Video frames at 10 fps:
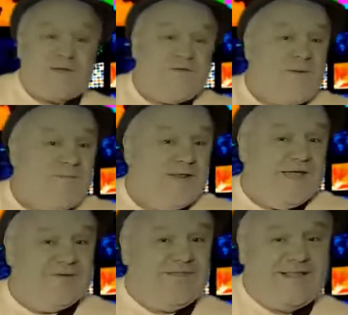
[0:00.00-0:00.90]
I remembered
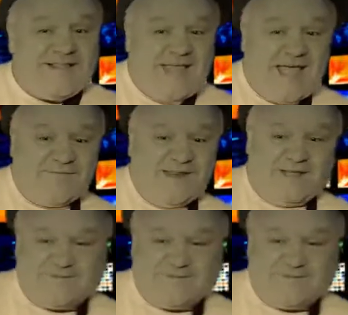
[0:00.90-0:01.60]
it. That's live, isn't it?